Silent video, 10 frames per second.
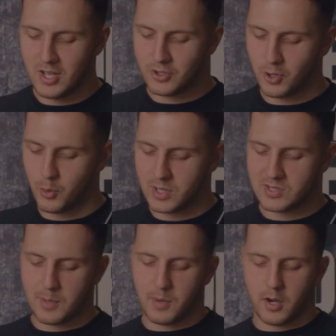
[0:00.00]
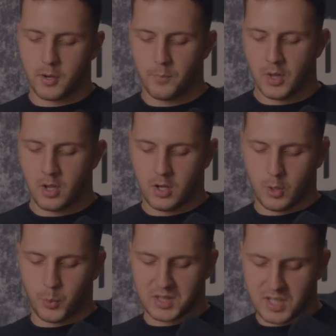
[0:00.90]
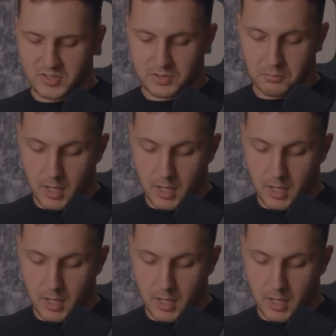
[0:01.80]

So it's similar with this.